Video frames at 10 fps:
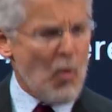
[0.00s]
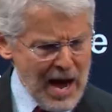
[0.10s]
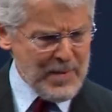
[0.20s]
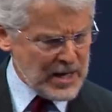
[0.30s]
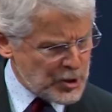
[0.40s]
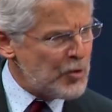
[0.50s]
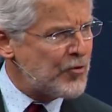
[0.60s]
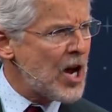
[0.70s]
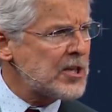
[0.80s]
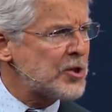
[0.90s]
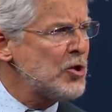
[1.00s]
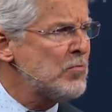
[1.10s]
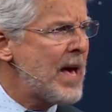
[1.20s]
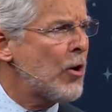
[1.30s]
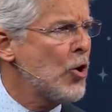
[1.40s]
Why? Because you touched
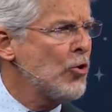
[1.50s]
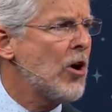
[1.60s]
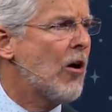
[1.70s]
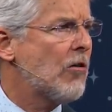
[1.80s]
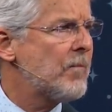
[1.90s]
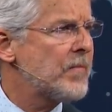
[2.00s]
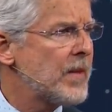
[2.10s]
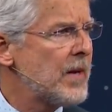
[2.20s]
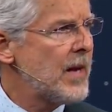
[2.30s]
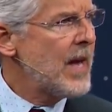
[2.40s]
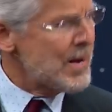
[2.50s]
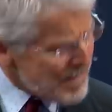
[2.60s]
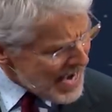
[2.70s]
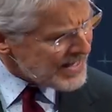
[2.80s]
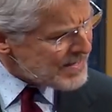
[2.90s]
numero uno. And
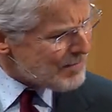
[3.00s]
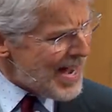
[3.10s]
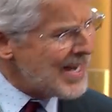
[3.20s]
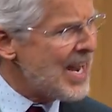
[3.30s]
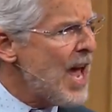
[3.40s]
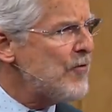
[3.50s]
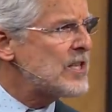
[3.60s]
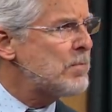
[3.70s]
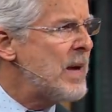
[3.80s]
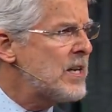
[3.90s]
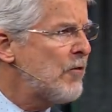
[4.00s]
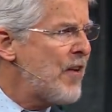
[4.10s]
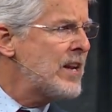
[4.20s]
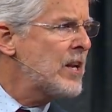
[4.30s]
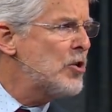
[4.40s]
my life is spent
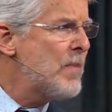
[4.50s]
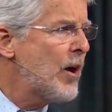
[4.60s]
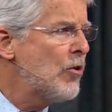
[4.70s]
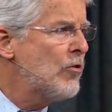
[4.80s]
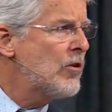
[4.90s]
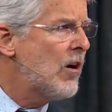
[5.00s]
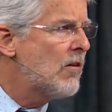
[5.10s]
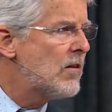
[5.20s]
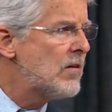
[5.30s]
defending numero uno.